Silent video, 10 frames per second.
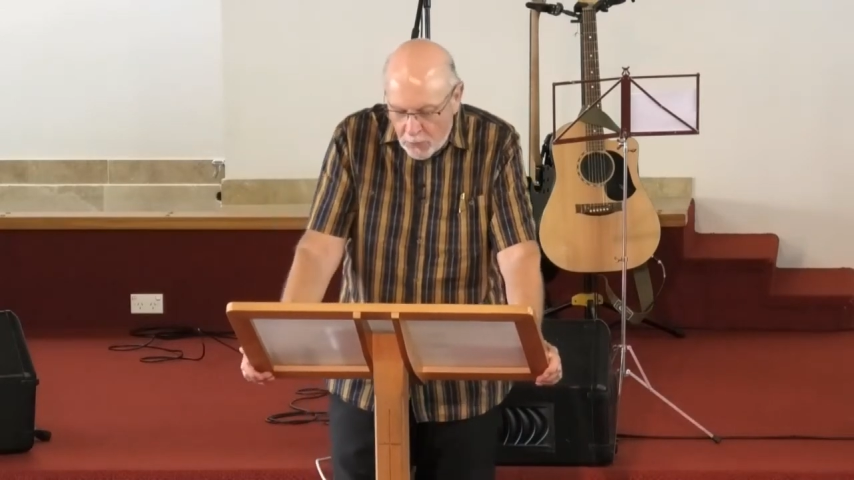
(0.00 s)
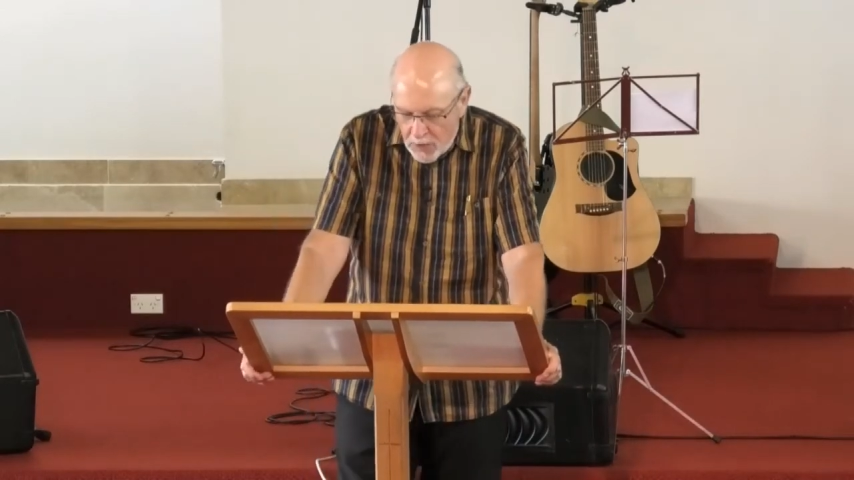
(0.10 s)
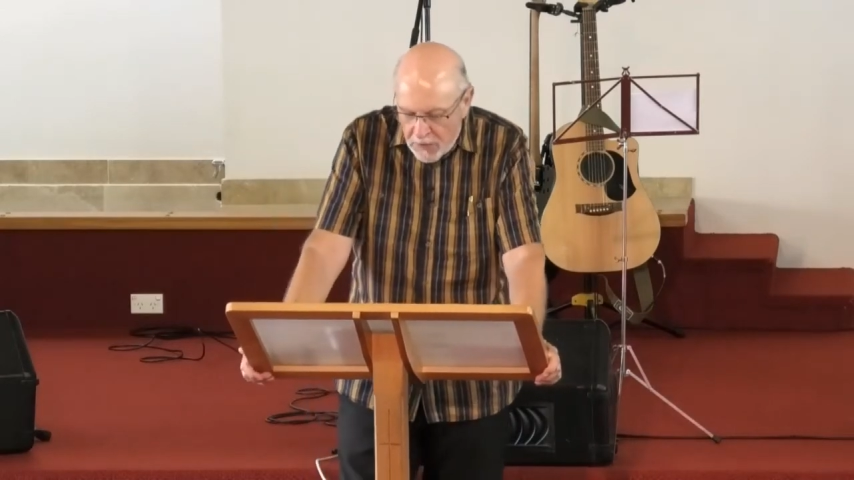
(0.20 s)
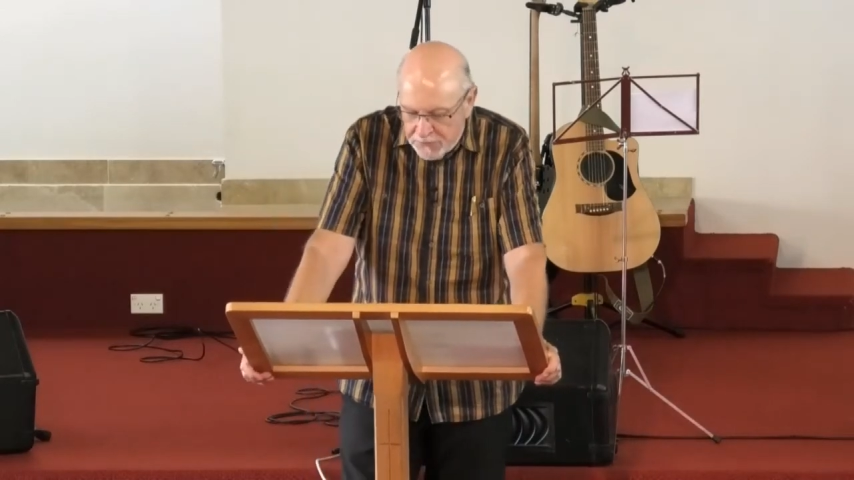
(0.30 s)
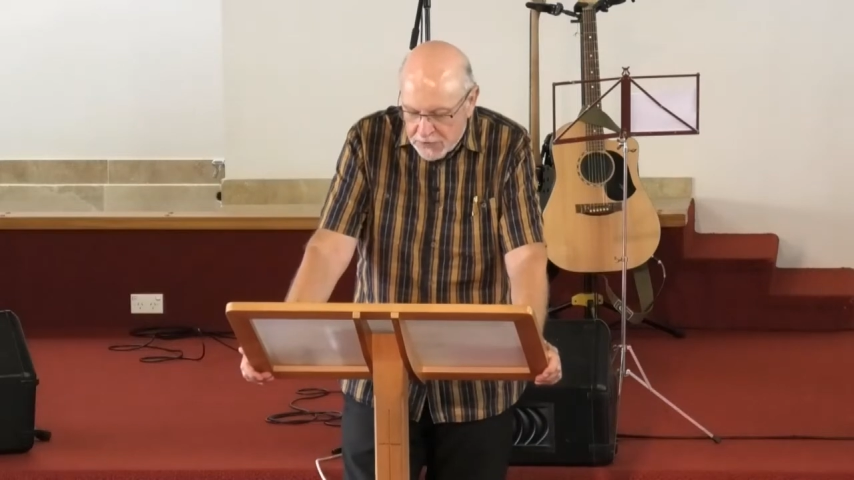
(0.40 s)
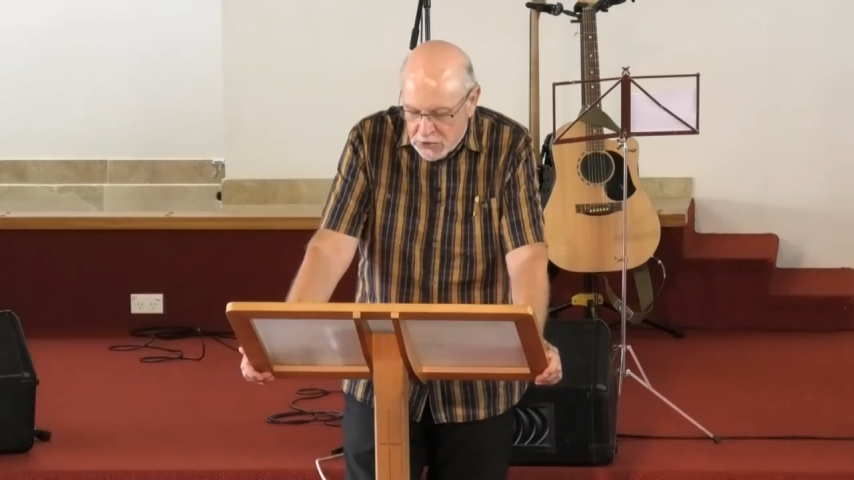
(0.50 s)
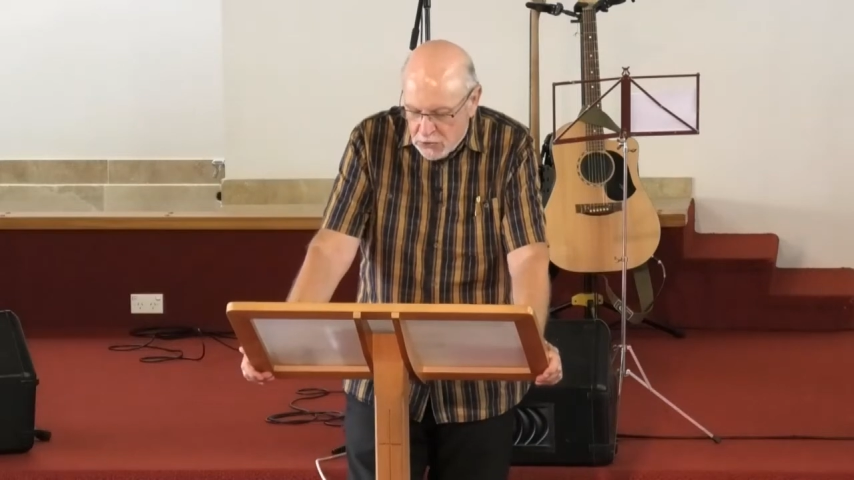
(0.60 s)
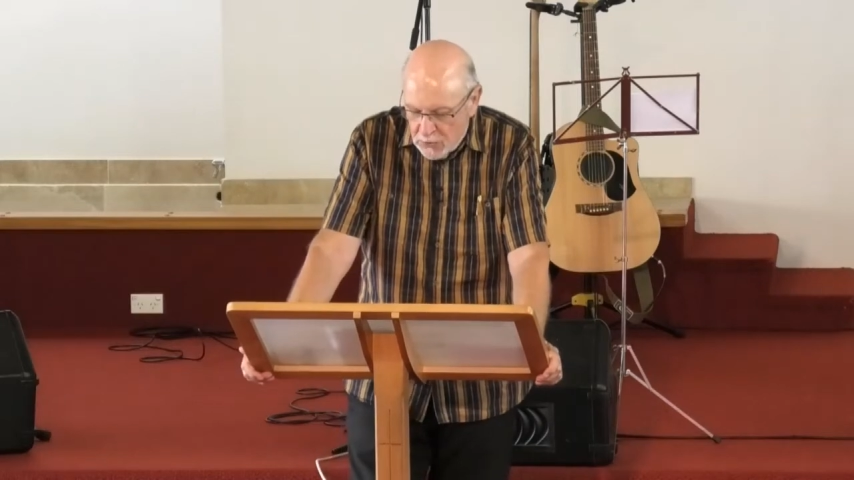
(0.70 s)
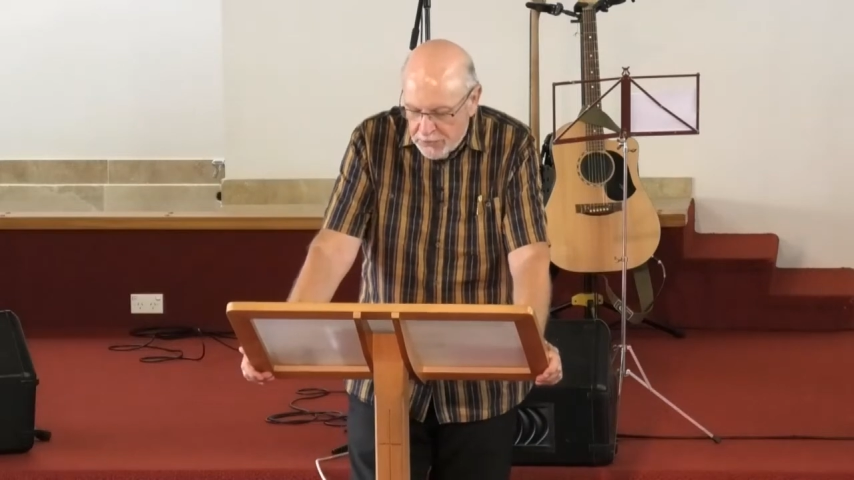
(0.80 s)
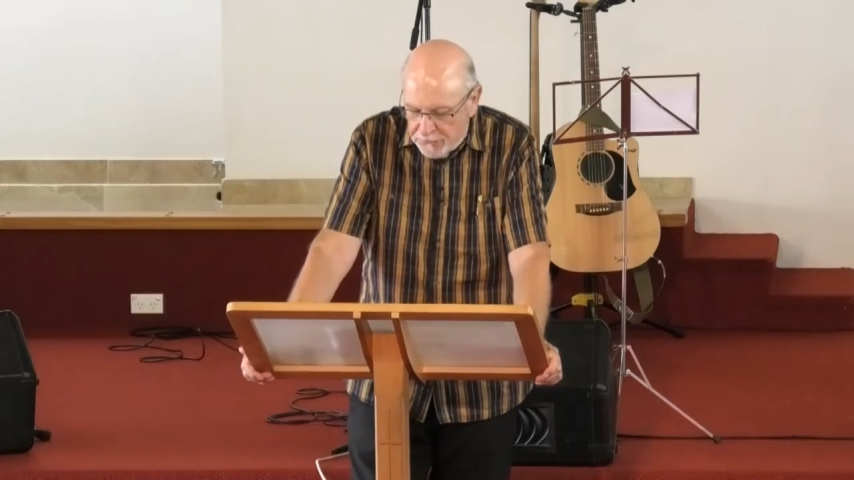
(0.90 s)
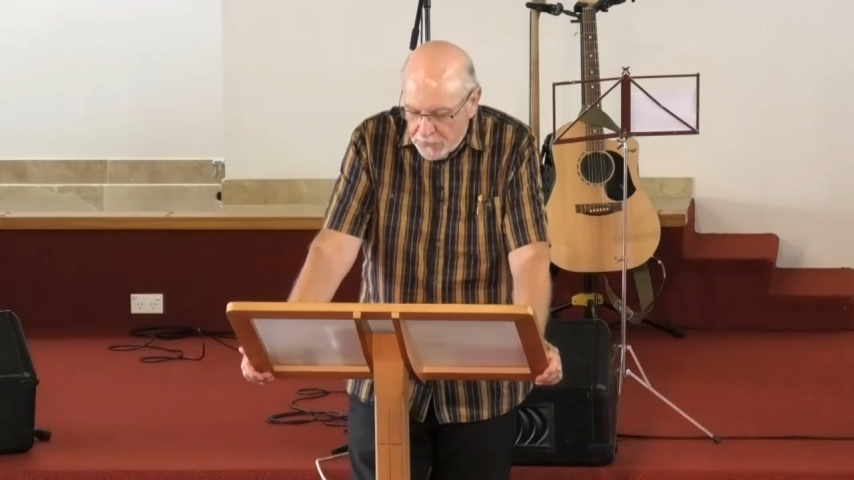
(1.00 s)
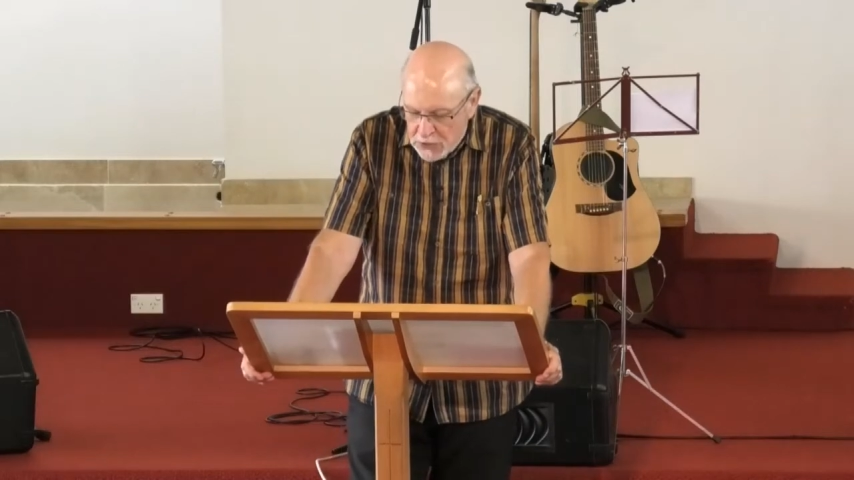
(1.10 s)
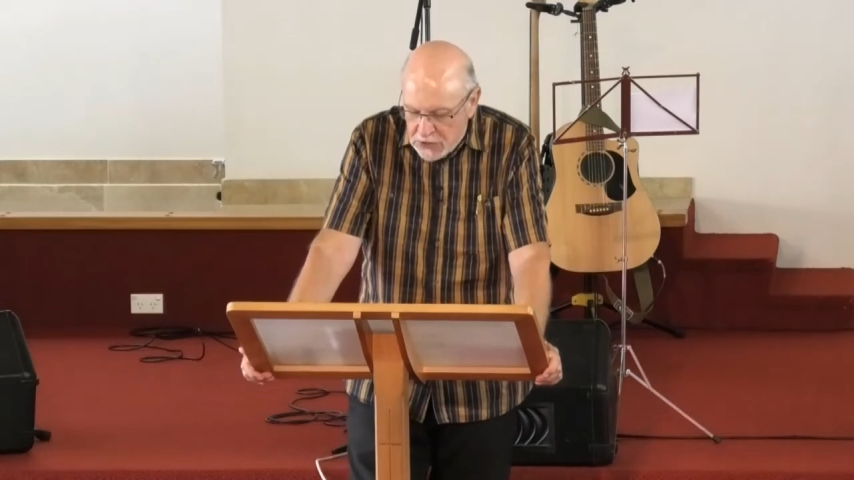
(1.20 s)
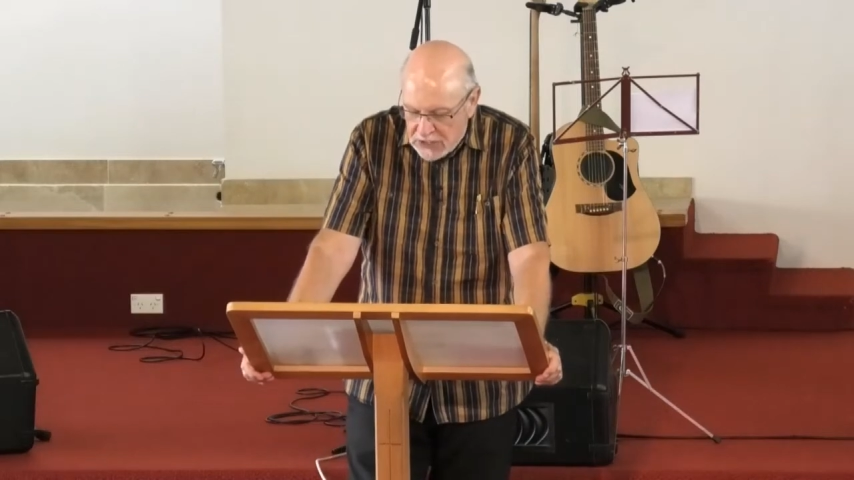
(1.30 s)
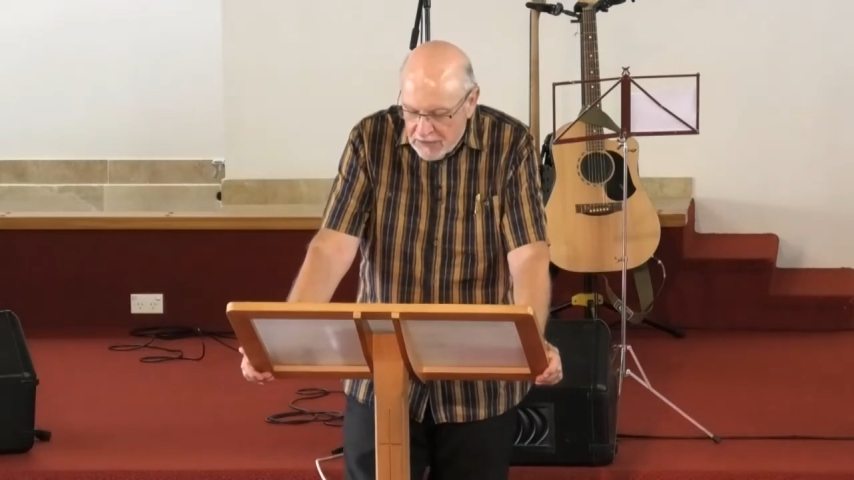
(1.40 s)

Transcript: Moffat saw the first